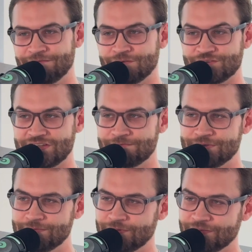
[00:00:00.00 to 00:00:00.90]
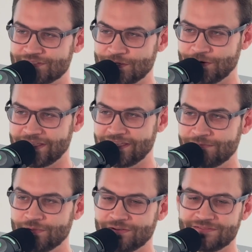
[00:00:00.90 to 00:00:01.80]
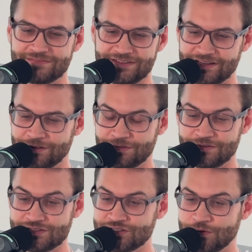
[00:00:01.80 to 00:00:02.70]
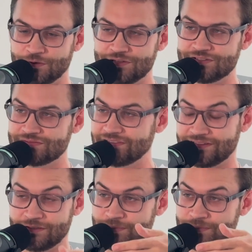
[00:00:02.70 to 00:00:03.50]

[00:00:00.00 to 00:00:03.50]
for some people it's okay, but you know, there's stories like the